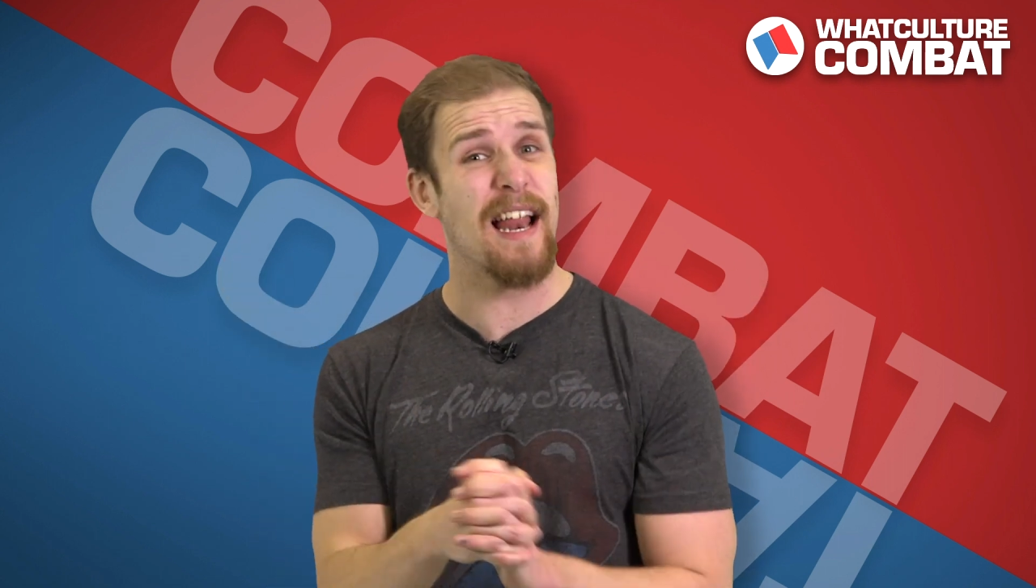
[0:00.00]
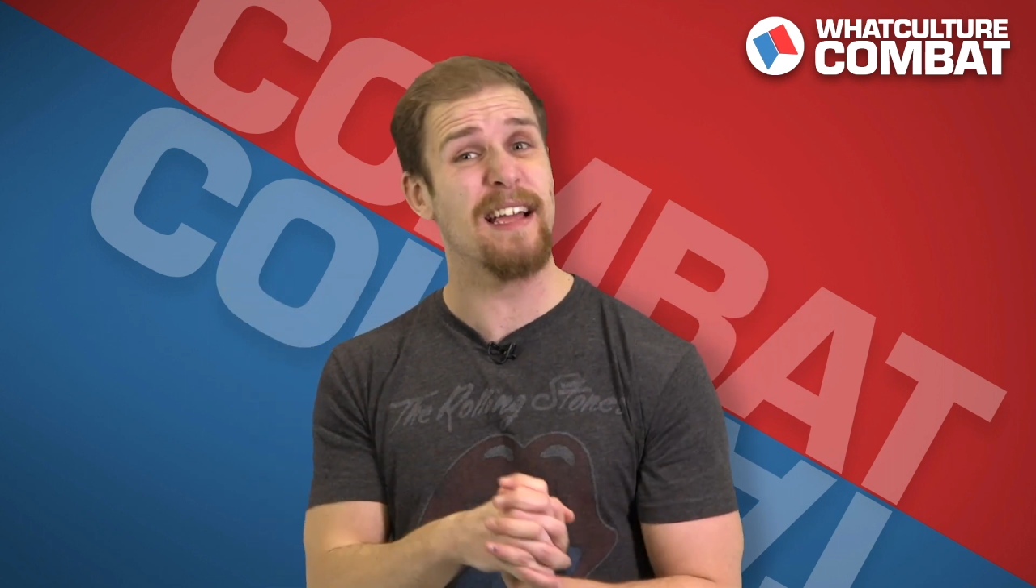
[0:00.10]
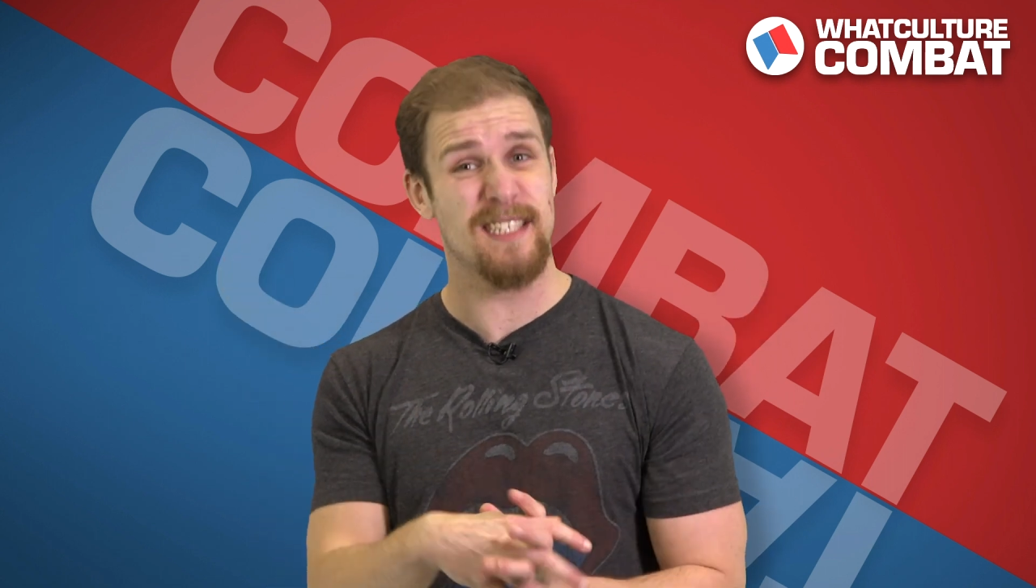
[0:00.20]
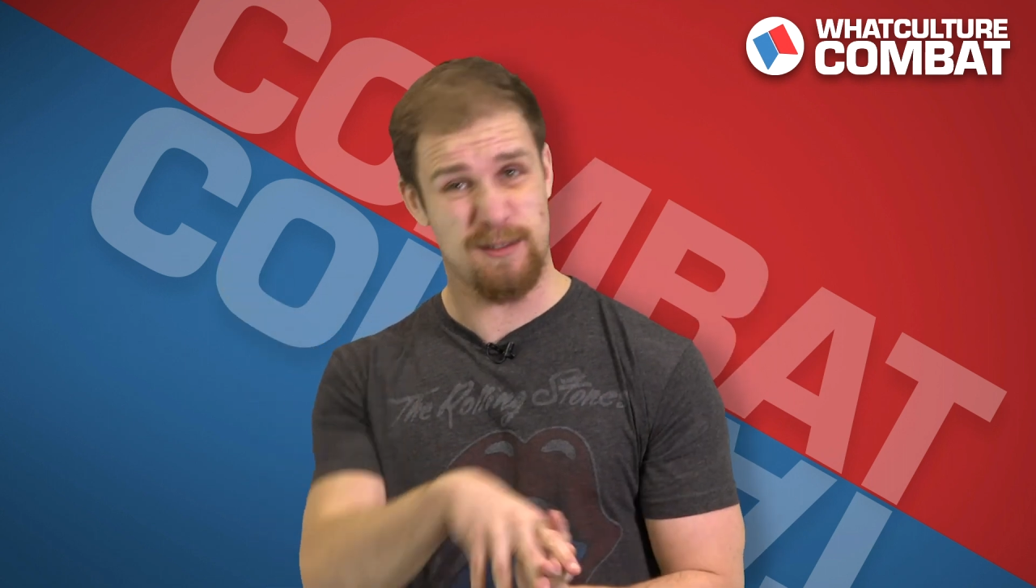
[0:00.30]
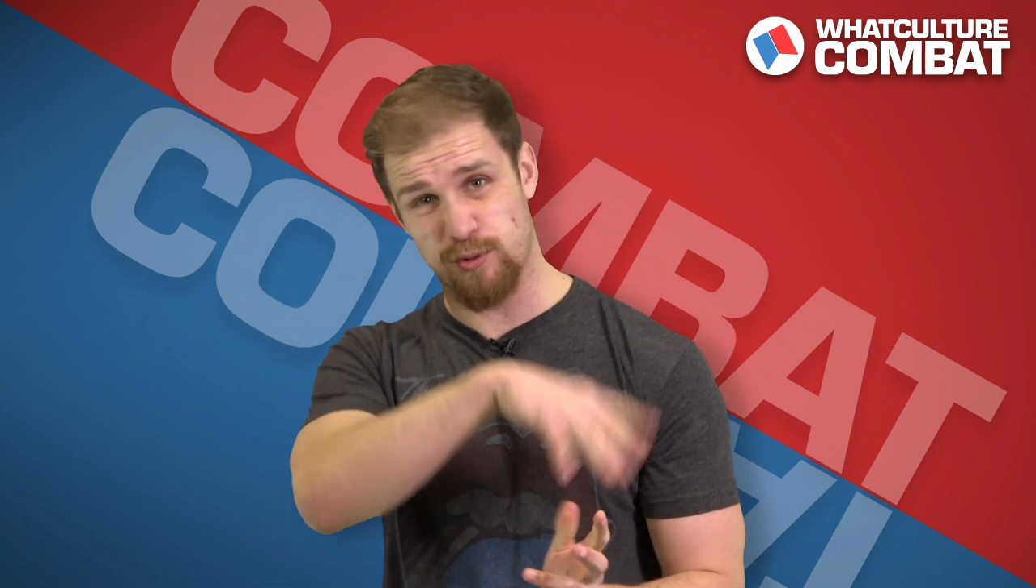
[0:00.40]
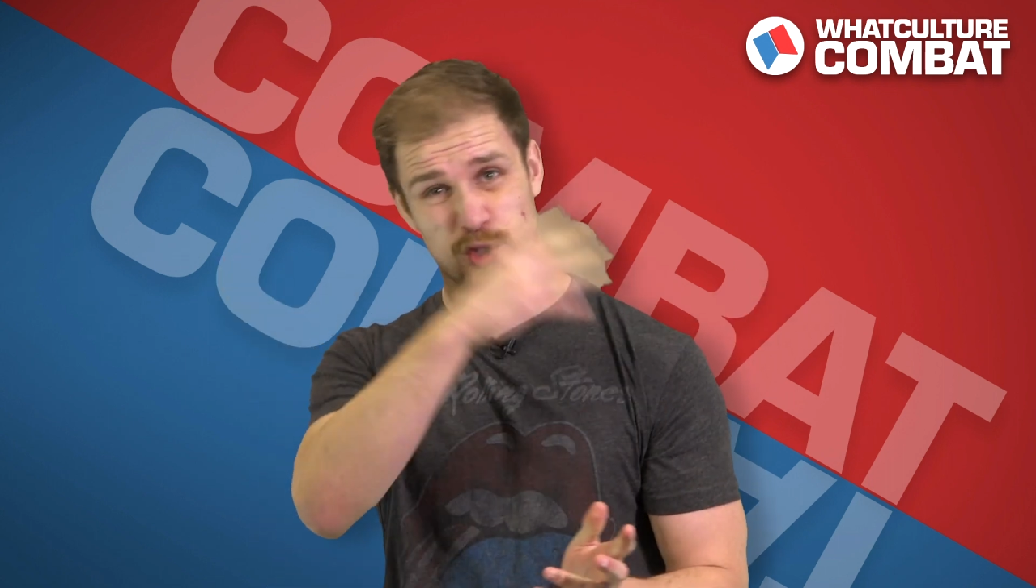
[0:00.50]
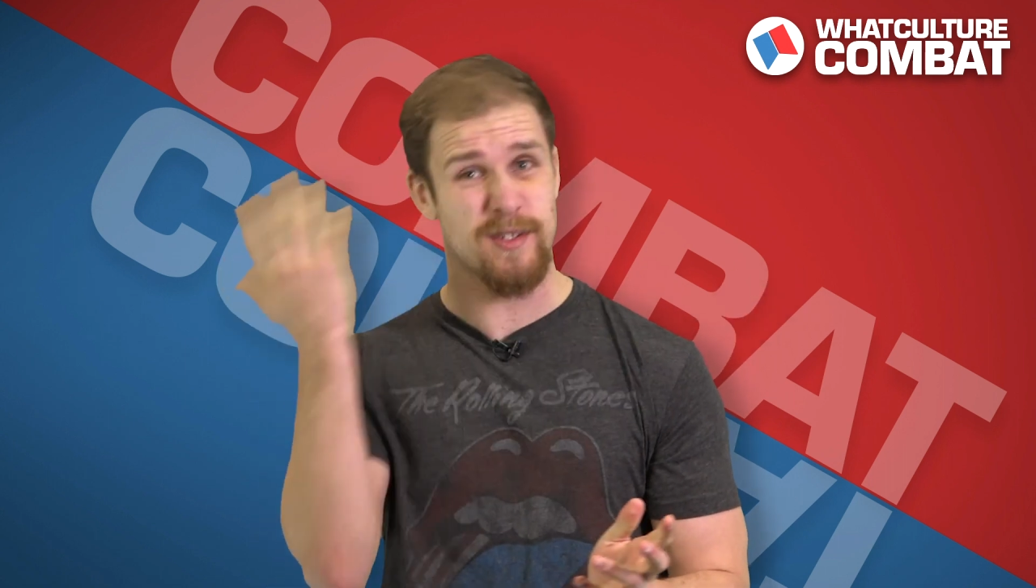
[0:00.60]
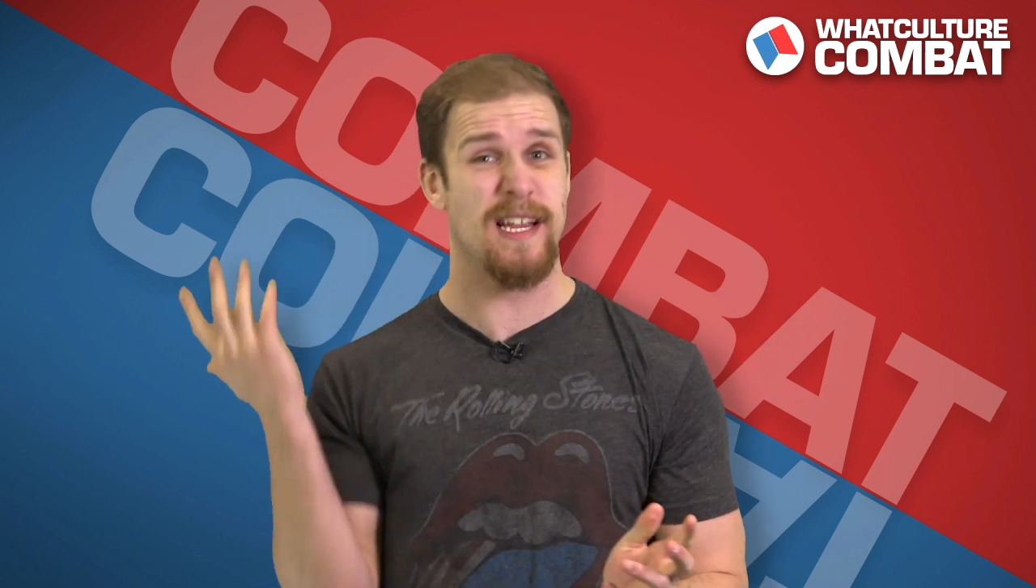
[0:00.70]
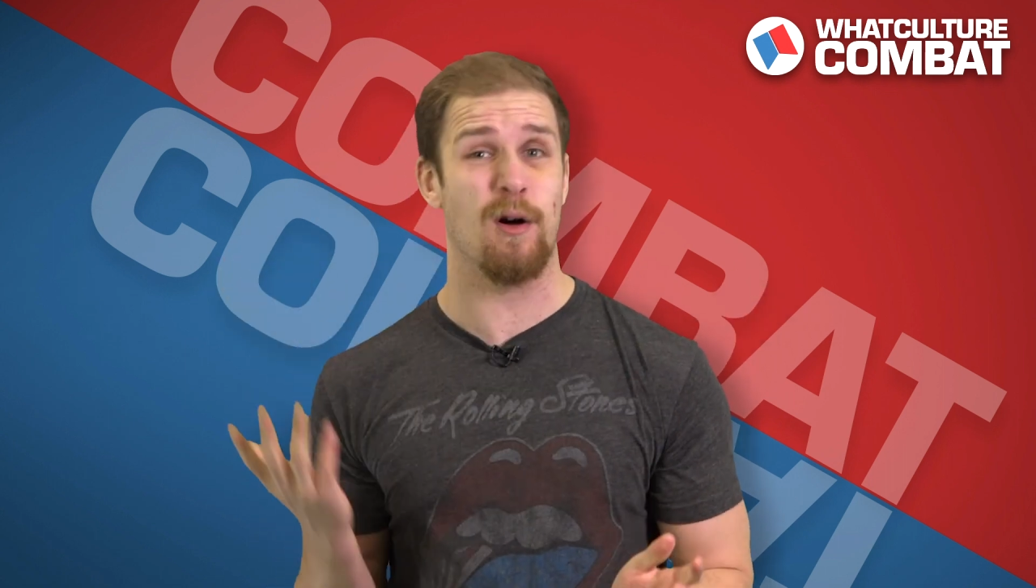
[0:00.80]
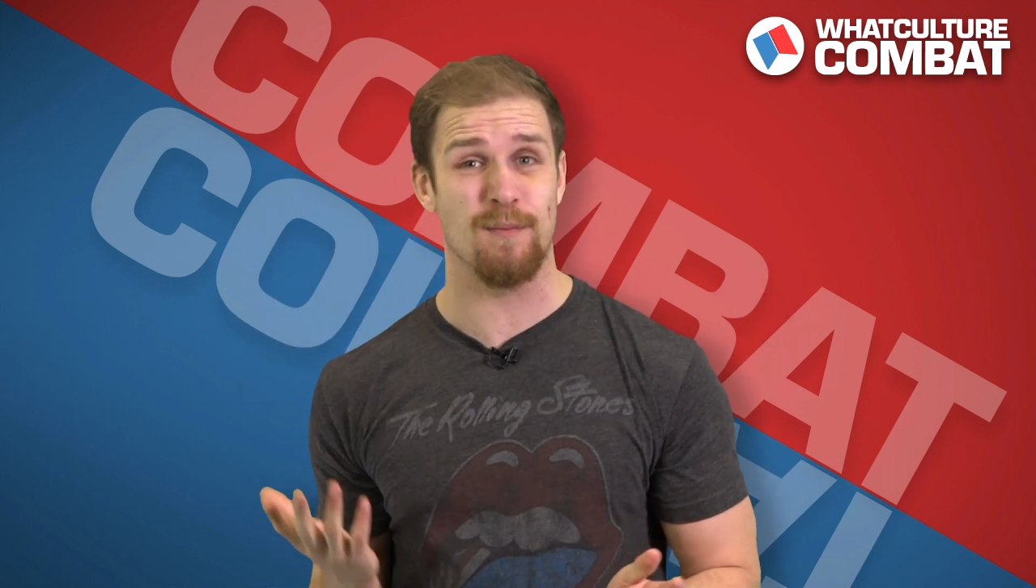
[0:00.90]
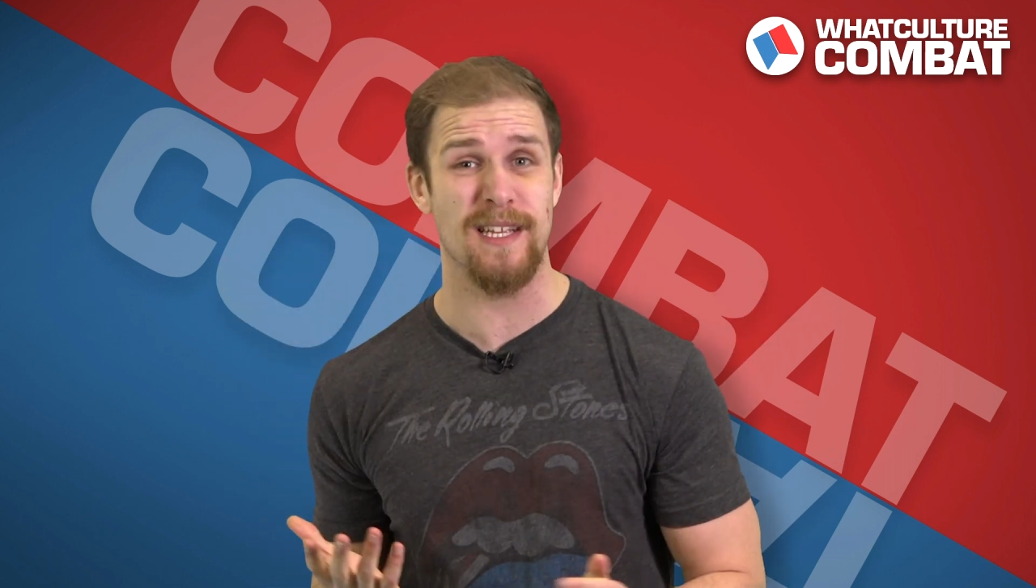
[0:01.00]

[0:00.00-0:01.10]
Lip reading: lights shut out.